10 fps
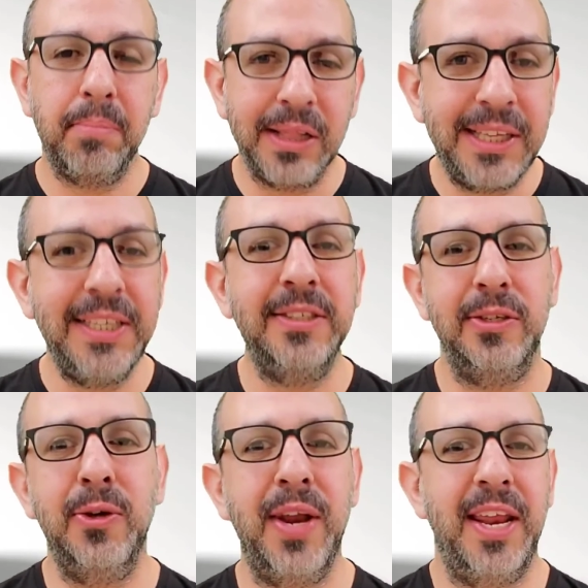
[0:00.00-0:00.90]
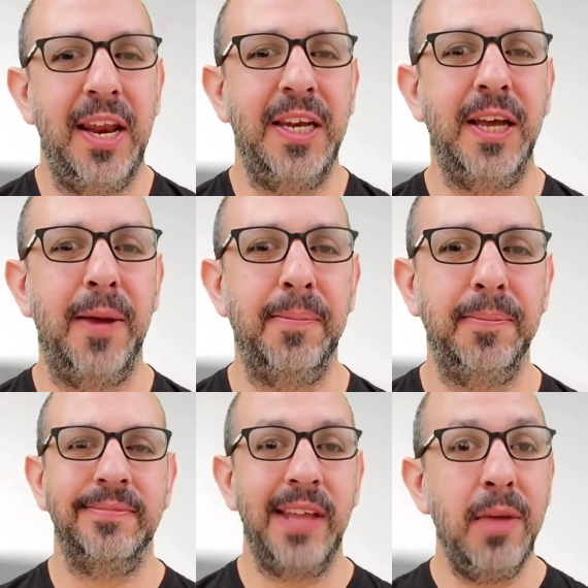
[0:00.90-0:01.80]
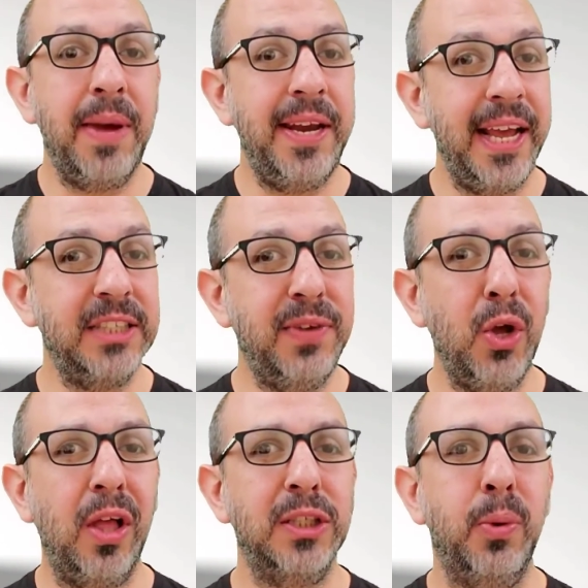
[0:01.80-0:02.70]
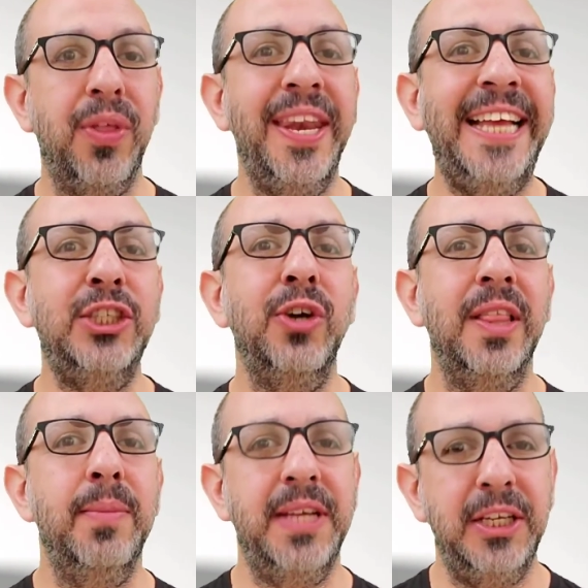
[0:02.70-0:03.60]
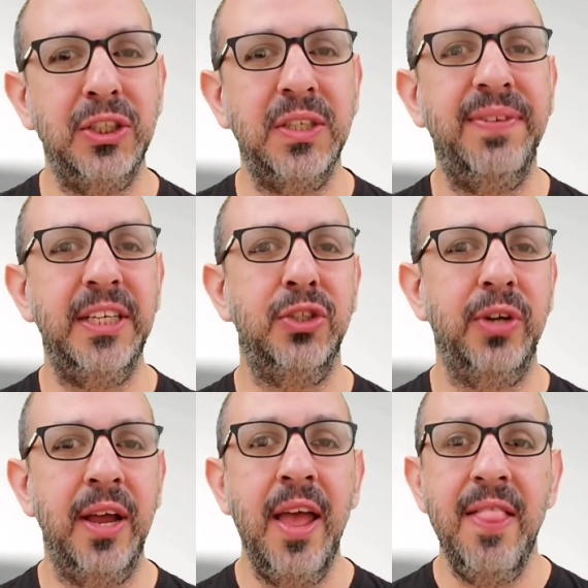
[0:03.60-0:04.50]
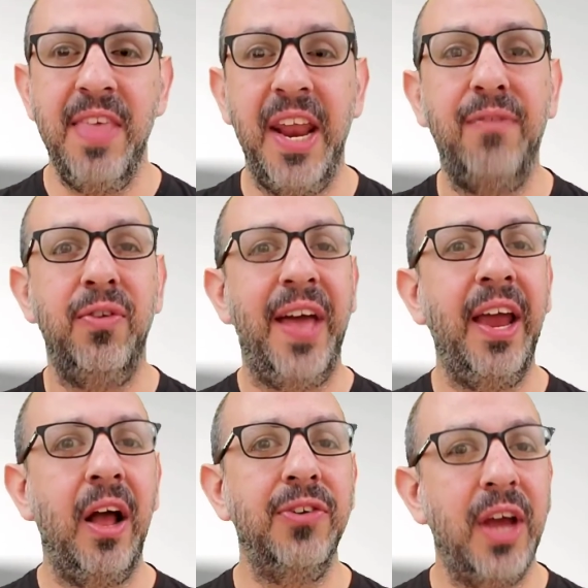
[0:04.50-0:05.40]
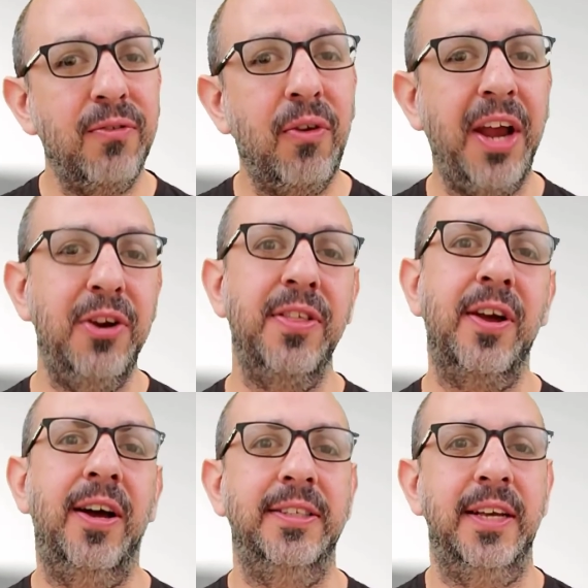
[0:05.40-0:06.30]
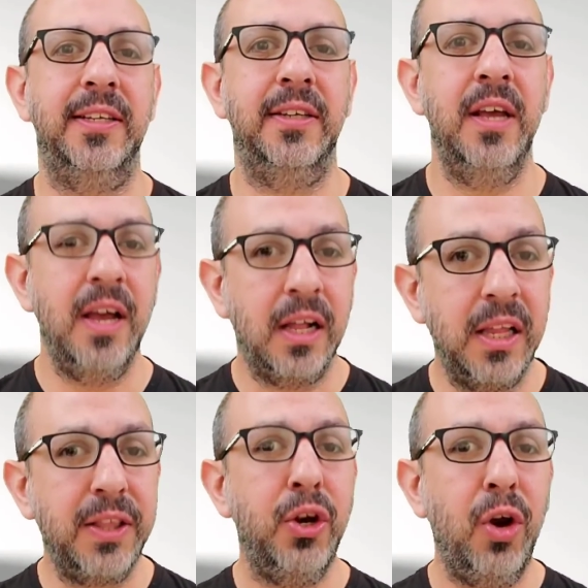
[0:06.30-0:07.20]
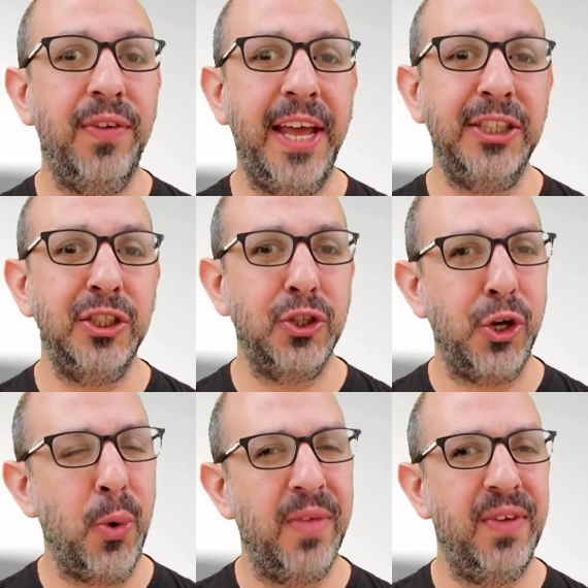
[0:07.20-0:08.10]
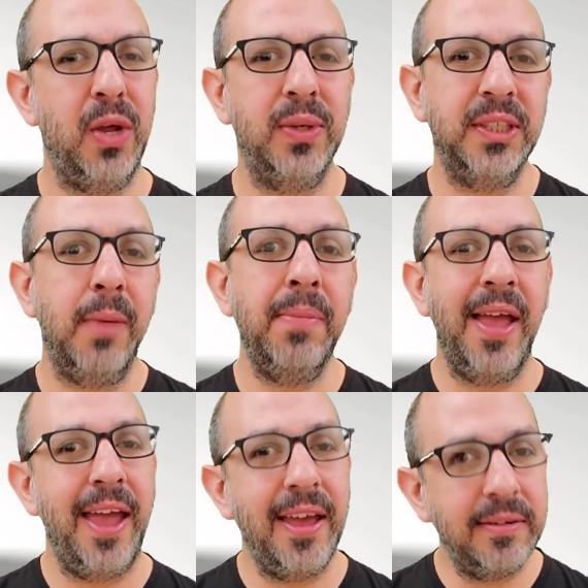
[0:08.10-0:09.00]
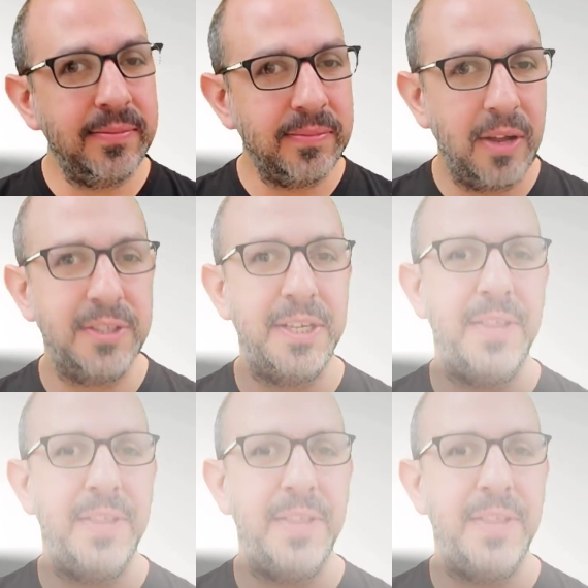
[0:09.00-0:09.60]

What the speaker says: Please donate anytime. In my next video, I'll explore the nature and limitations of history. Then after that, I'll dive right into the content. Click the notification so you know when the video is up, and I'll see